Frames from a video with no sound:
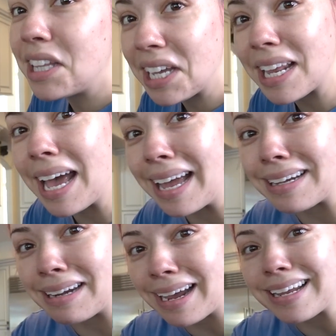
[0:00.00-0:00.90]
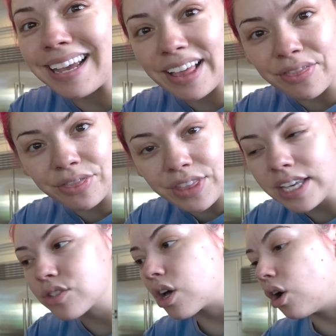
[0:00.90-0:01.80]
lit at night in
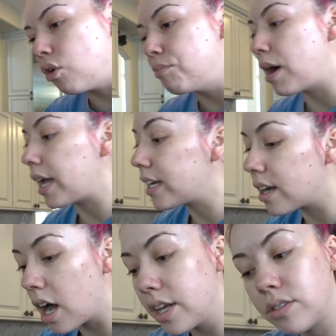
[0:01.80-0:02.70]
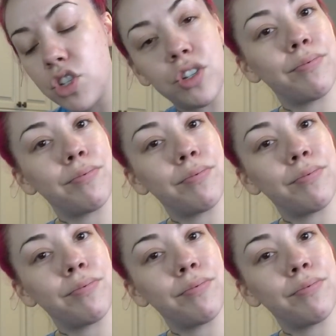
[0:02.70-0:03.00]
this. Oh my God.